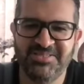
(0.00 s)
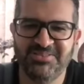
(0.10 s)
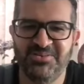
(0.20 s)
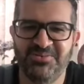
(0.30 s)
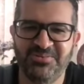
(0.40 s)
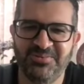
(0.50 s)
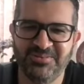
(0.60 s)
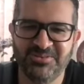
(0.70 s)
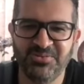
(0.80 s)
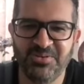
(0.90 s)
So
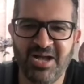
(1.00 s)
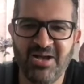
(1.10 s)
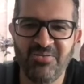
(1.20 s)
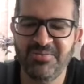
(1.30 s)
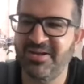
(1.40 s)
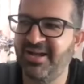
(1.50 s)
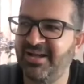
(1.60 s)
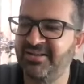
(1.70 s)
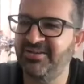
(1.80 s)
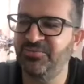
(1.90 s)
how,
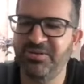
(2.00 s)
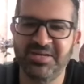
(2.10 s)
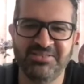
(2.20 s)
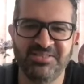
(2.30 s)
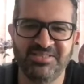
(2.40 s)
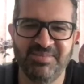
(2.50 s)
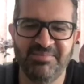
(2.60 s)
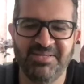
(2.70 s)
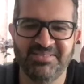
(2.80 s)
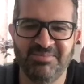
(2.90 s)
we'll get to this
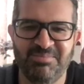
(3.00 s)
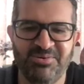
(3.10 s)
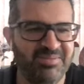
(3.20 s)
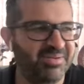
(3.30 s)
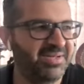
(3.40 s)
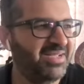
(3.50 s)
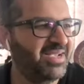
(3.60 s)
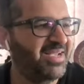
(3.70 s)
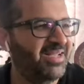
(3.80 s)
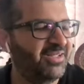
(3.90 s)
maybe at some point, but
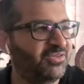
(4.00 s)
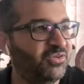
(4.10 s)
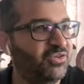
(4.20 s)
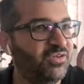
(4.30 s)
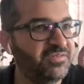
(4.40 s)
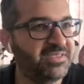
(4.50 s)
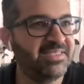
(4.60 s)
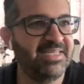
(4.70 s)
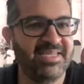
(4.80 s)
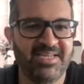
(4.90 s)
so you've
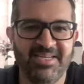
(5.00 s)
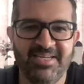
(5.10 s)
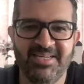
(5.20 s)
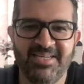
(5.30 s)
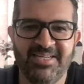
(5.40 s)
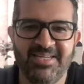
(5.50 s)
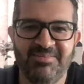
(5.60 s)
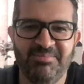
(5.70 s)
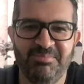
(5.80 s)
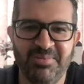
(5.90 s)
seen
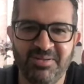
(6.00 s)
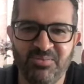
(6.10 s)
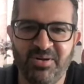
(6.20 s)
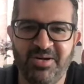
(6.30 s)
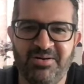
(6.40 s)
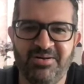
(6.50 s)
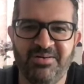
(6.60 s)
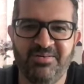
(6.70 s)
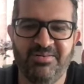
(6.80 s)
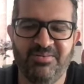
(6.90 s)
middleware
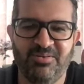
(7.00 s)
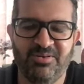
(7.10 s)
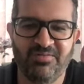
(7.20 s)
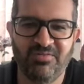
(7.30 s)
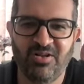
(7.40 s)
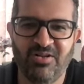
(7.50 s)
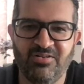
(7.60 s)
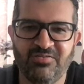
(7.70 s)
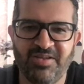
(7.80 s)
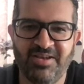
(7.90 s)

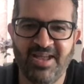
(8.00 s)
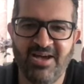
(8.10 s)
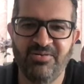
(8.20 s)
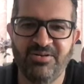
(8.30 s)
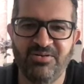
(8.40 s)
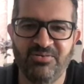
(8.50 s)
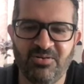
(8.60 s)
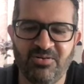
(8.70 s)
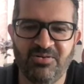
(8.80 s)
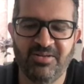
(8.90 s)
evolve, and now in your
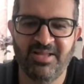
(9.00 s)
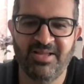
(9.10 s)
role,